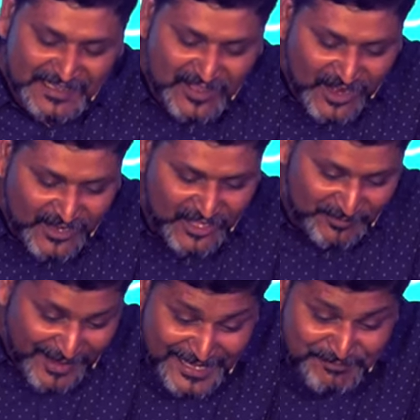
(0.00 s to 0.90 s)
getting God
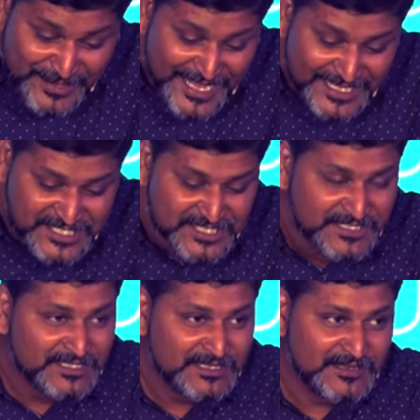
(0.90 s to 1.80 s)
on my
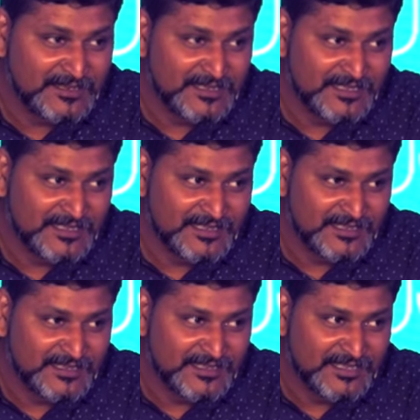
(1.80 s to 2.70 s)
page,
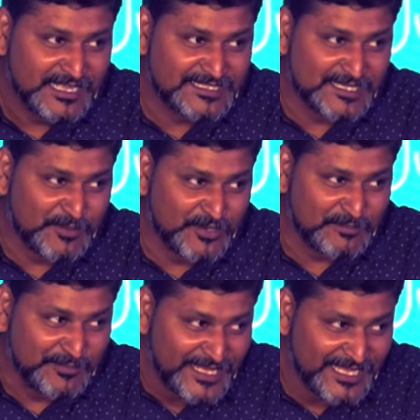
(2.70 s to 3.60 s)
it's
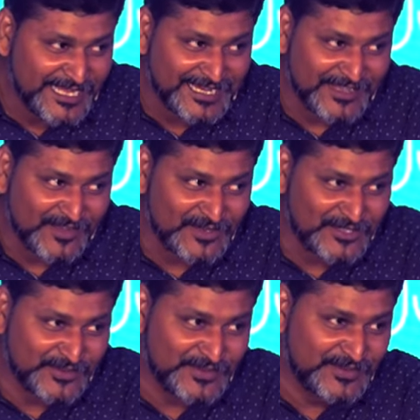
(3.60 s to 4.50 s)
about me getting
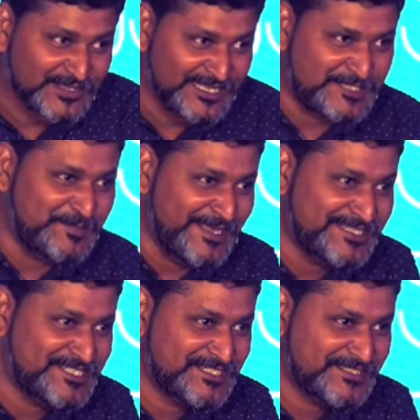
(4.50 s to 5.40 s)
onto His
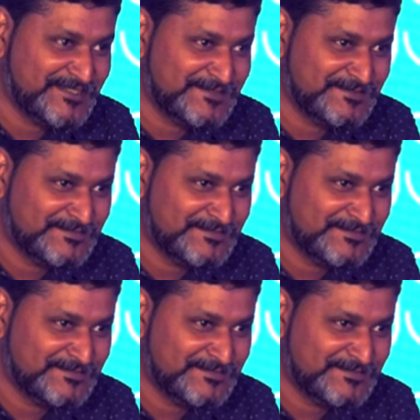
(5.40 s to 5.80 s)
page.